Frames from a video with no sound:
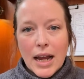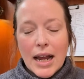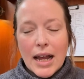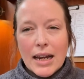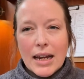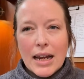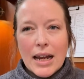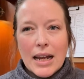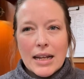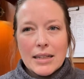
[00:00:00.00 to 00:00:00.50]

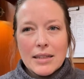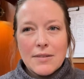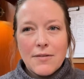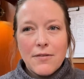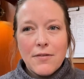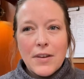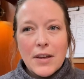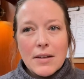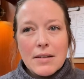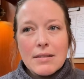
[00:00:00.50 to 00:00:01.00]
and it
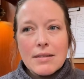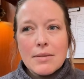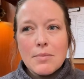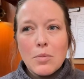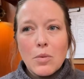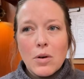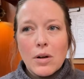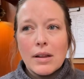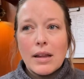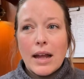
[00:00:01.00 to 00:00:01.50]
feels
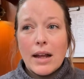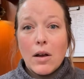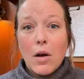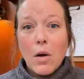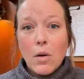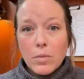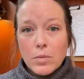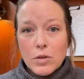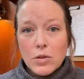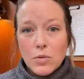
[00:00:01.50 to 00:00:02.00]
more like
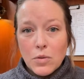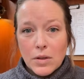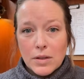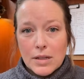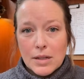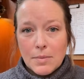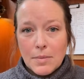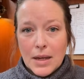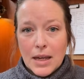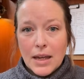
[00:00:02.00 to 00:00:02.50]
homeschool
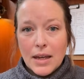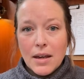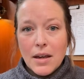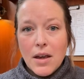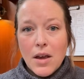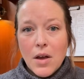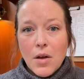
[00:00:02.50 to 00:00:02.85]
to me,